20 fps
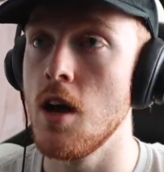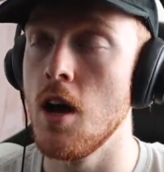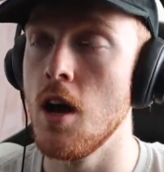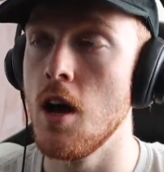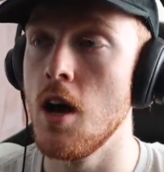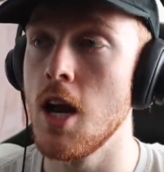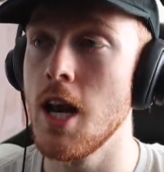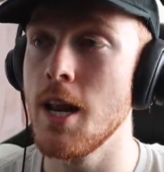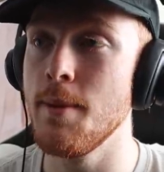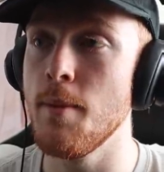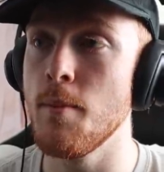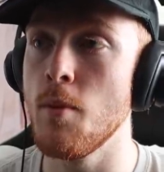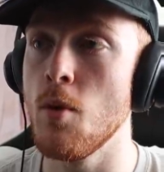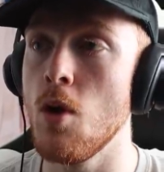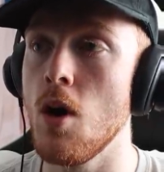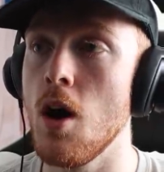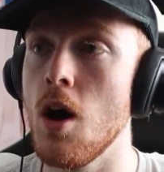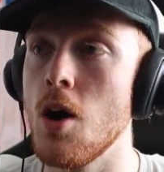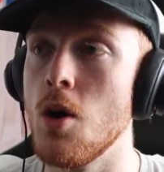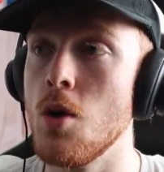uh, a little bit
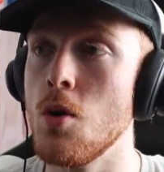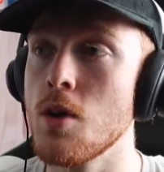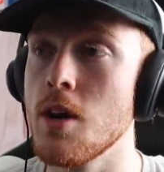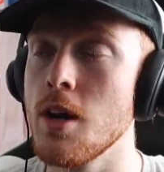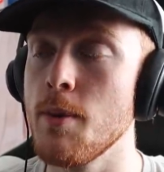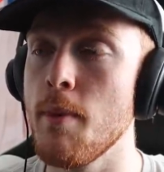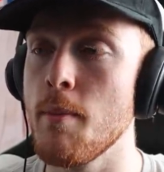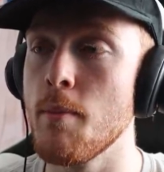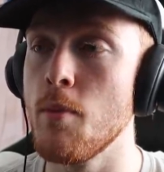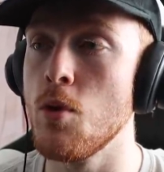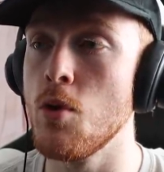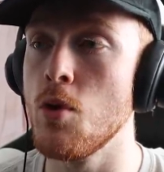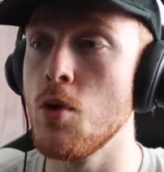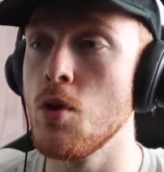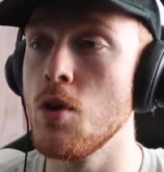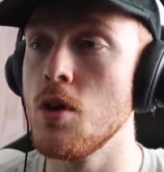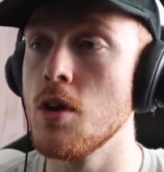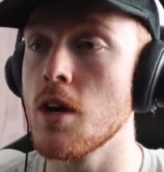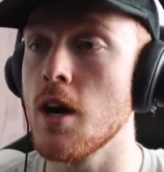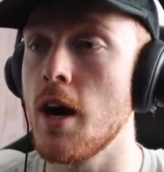more old, a little bit
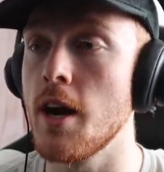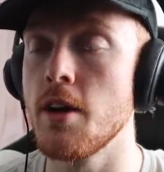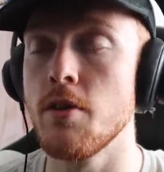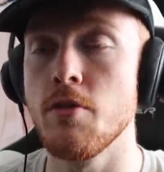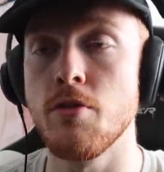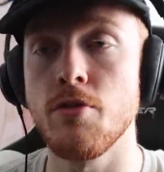more kind